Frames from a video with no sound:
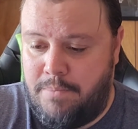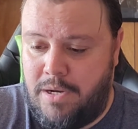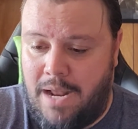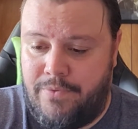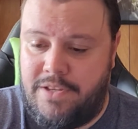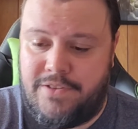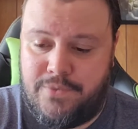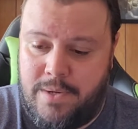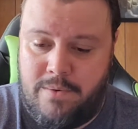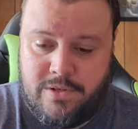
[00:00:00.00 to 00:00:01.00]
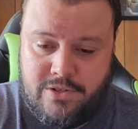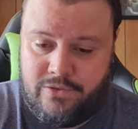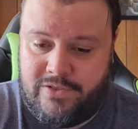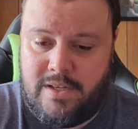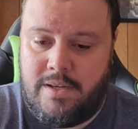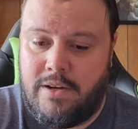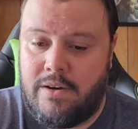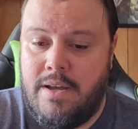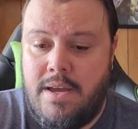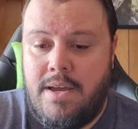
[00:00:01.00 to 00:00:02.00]
put out this tweet, which you'll see
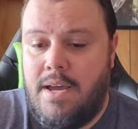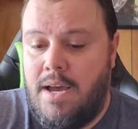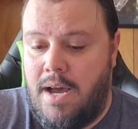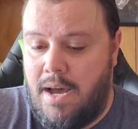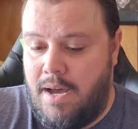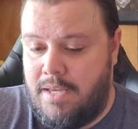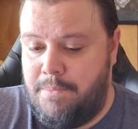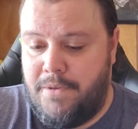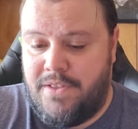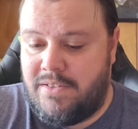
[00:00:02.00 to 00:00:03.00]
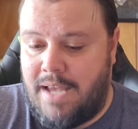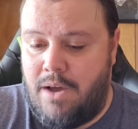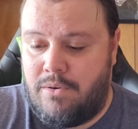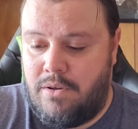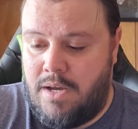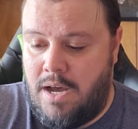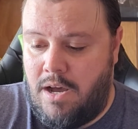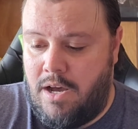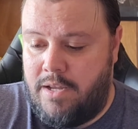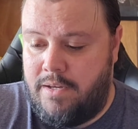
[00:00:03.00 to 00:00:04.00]
here. He put this out
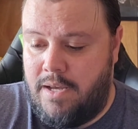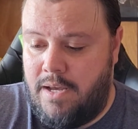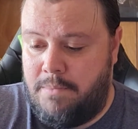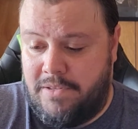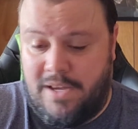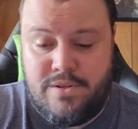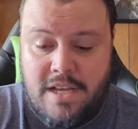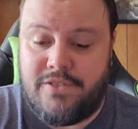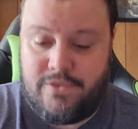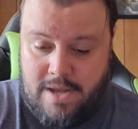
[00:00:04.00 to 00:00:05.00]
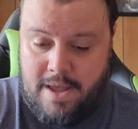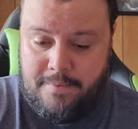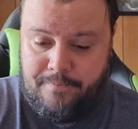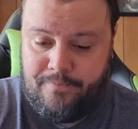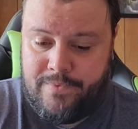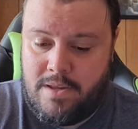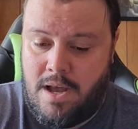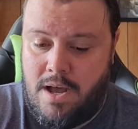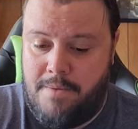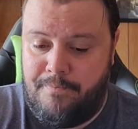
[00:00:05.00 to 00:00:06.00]
yesterday,
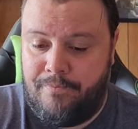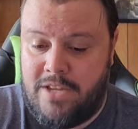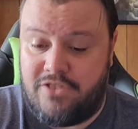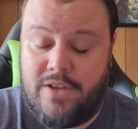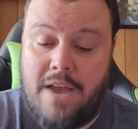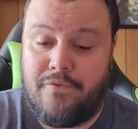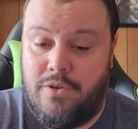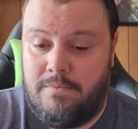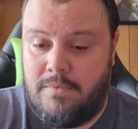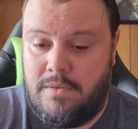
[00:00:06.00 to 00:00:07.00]
yesterday afternoon.